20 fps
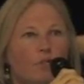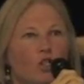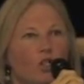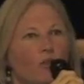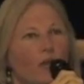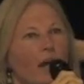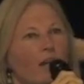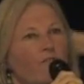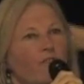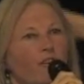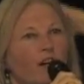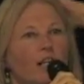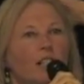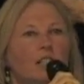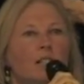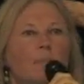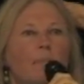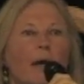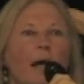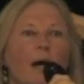Do they
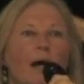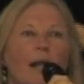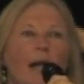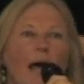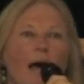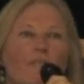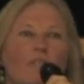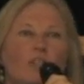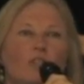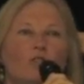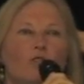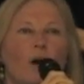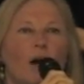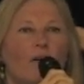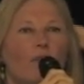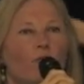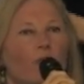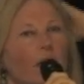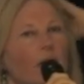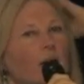fuss about having to
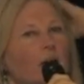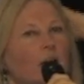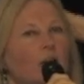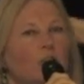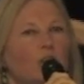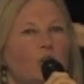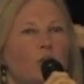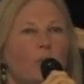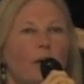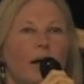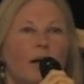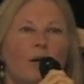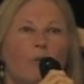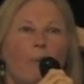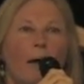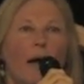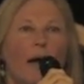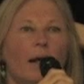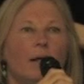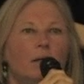drive around little
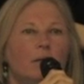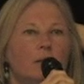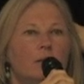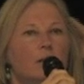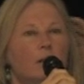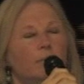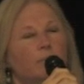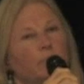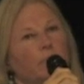2-acre paddocks?